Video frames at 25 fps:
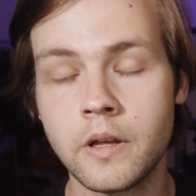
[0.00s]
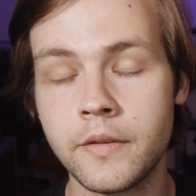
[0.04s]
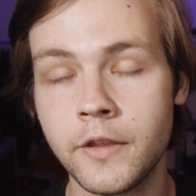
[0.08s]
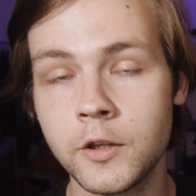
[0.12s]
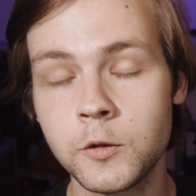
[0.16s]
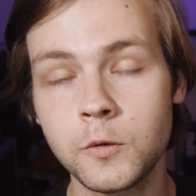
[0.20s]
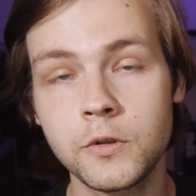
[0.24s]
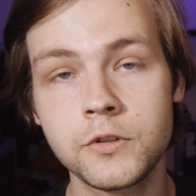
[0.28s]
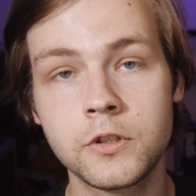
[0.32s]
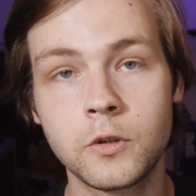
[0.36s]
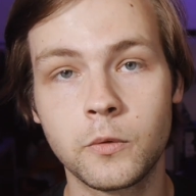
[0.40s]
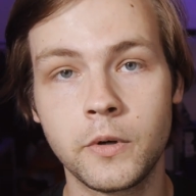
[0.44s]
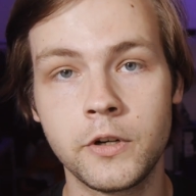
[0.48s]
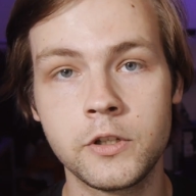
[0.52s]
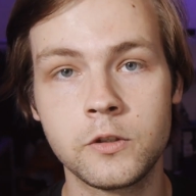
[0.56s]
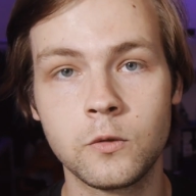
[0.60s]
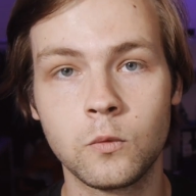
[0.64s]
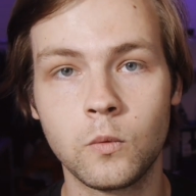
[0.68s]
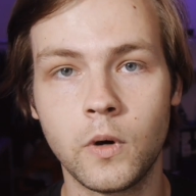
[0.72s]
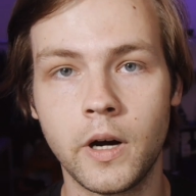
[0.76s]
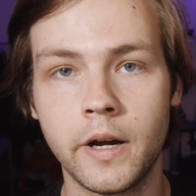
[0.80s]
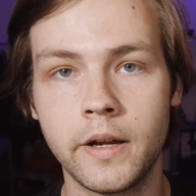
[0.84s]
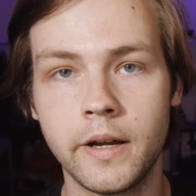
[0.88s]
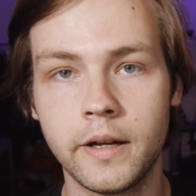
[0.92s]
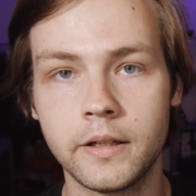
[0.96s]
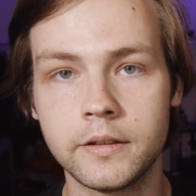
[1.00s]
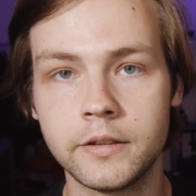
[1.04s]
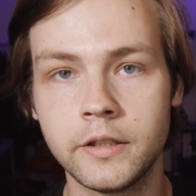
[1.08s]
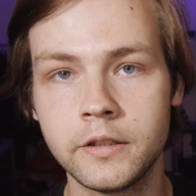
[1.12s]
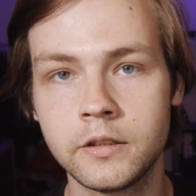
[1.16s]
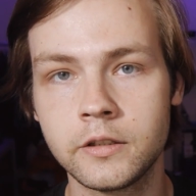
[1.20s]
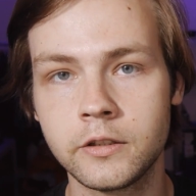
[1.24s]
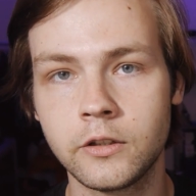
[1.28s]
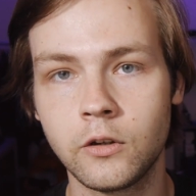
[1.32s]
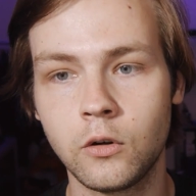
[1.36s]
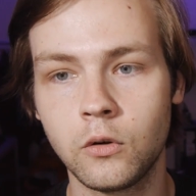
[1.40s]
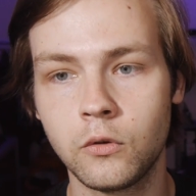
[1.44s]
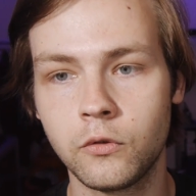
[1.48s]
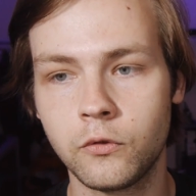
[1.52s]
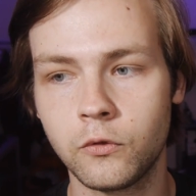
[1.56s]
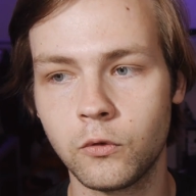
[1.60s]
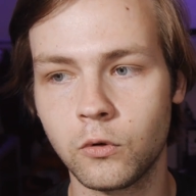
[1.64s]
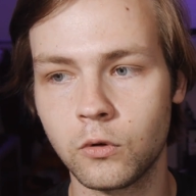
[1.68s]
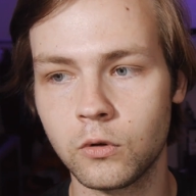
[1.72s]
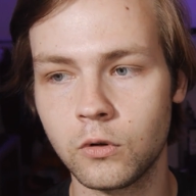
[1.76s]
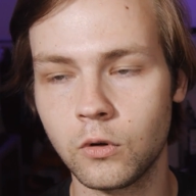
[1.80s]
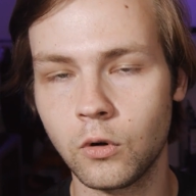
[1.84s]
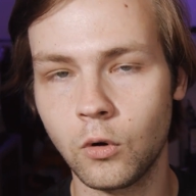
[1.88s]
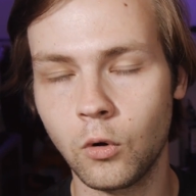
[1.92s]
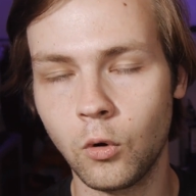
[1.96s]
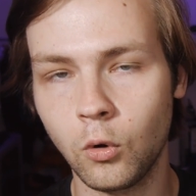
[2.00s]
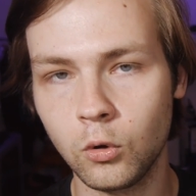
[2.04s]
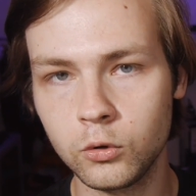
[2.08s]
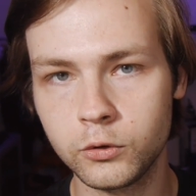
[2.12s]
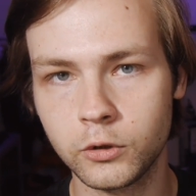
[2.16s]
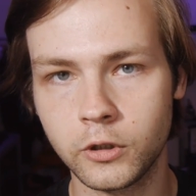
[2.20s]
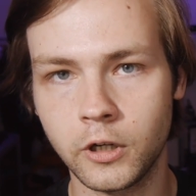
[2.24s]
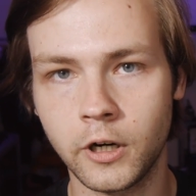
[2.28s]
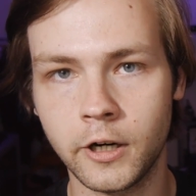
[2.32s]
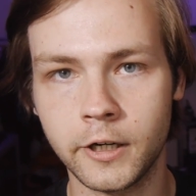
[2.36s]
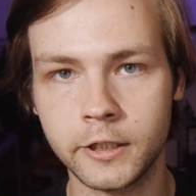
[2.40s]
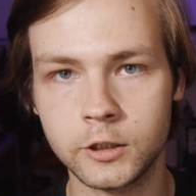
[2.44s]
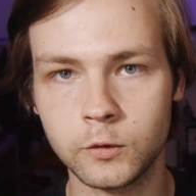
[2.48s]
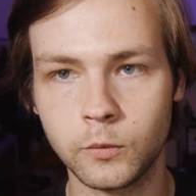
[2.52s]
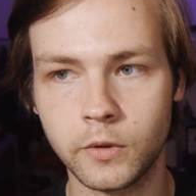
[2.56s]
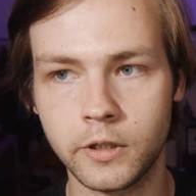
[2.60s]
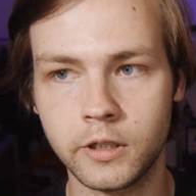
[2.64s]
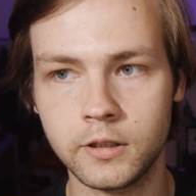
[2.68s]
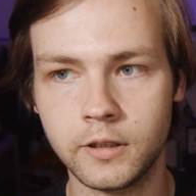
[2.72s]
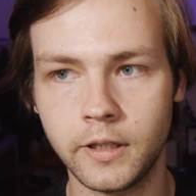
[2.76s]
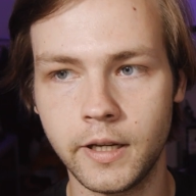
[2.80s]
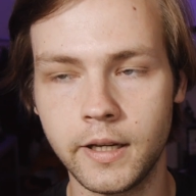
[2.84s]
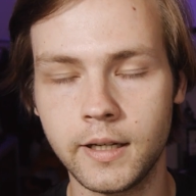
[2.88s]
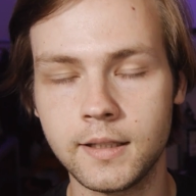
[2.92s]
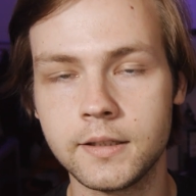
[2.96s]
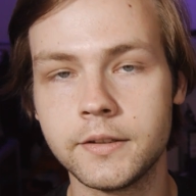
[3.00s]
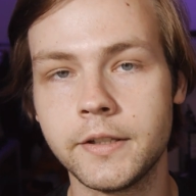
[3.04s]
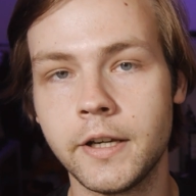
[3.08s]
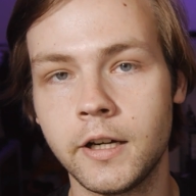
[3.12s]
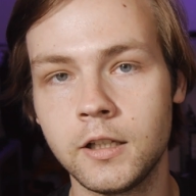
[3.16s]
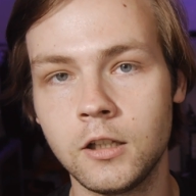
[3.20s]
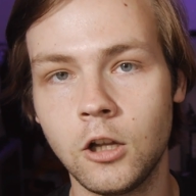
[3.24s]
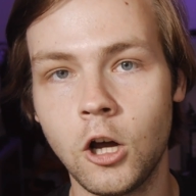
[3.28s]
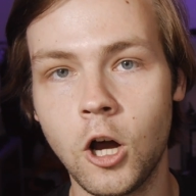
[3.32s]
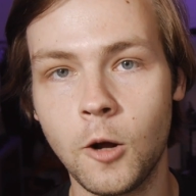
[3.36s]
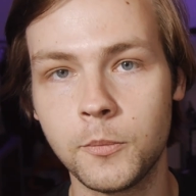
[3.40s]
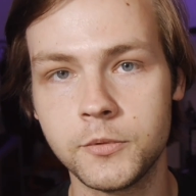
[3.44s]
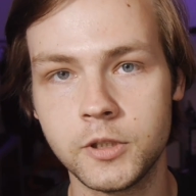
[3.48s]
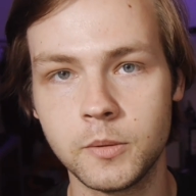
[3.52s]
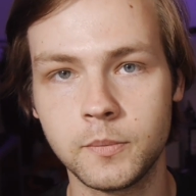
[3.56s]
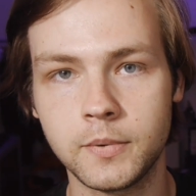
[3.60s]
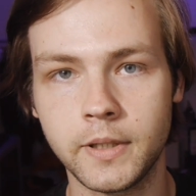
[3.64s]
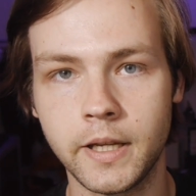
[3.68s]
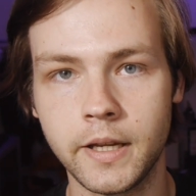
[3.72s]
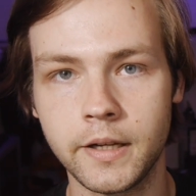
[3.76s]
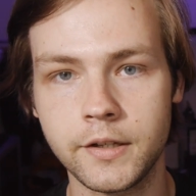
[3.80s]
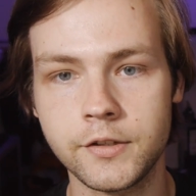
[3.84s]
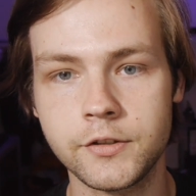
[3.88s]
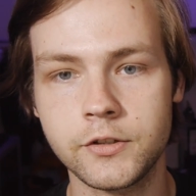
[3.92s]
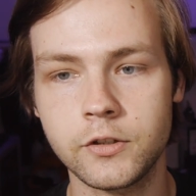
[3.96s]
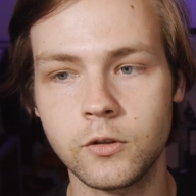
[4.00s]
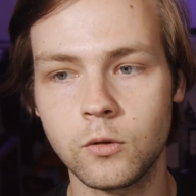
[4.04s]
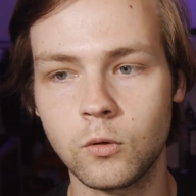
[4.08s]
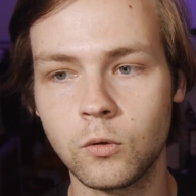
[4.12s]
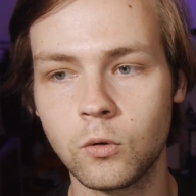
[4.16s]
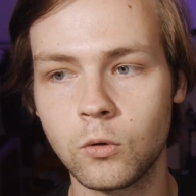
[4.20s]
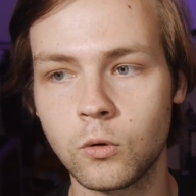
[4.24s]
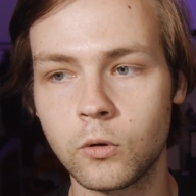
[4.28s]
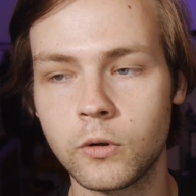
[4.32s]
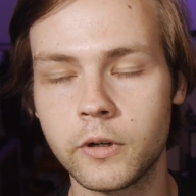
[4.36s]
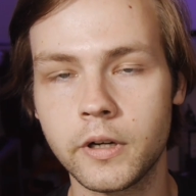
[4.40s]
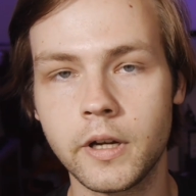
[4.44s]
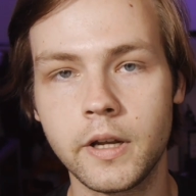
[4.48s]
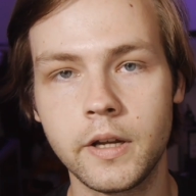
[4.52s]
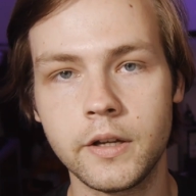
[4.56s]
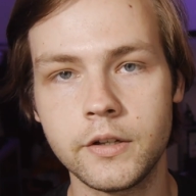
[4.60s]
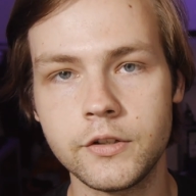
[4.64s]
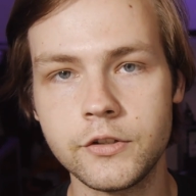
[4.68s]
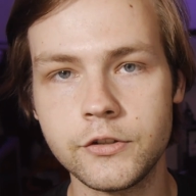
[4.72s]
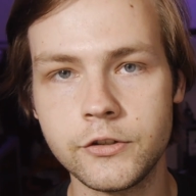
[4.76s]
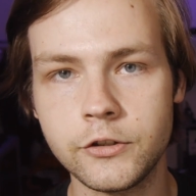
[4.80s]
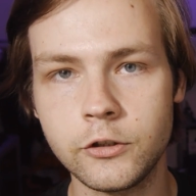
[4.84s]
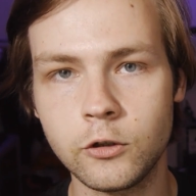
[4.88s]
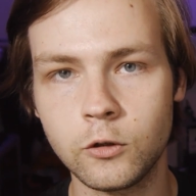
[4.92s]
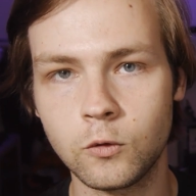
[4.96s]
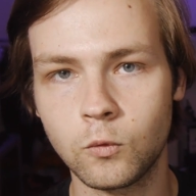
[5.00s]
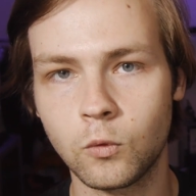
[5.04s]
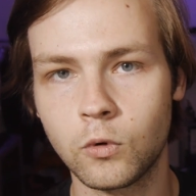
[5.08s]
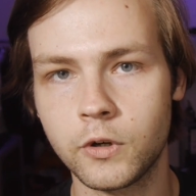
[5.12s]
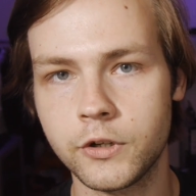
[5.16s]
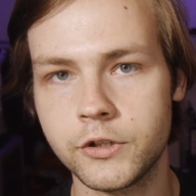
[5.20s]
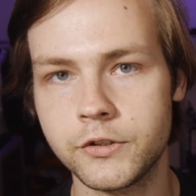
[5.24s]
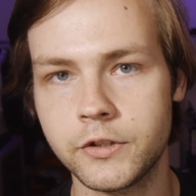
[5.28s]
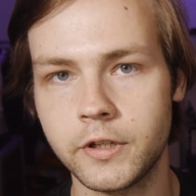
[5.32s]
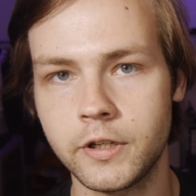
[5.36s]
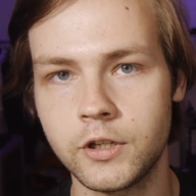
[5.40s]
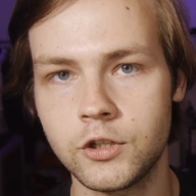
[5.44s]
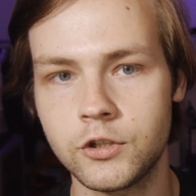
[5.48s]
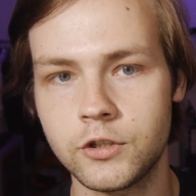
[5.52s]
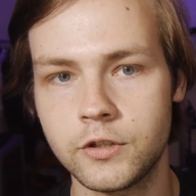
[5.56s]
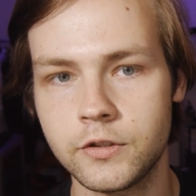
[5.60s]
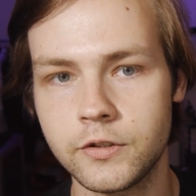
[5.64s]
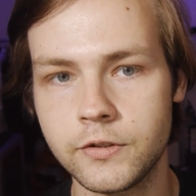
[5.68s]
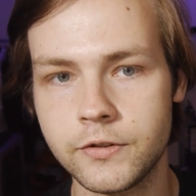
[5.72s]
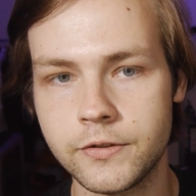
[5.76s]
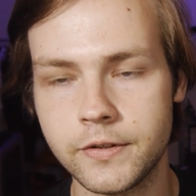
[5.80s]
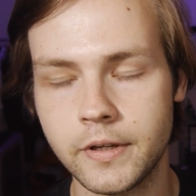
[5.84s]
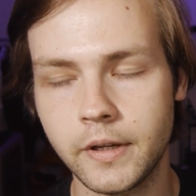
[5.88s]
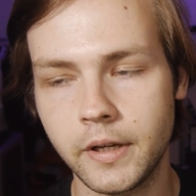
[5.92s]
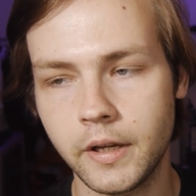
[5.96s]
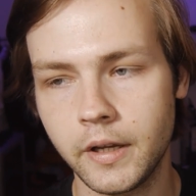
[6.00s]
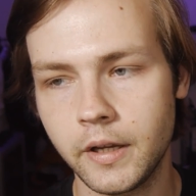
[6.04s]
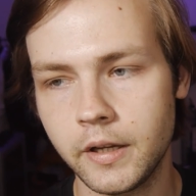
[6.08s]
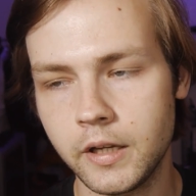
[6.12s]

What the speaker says: And this was the reason why I didn't go for older hardware like Dell Optiplex or Xeon workstations.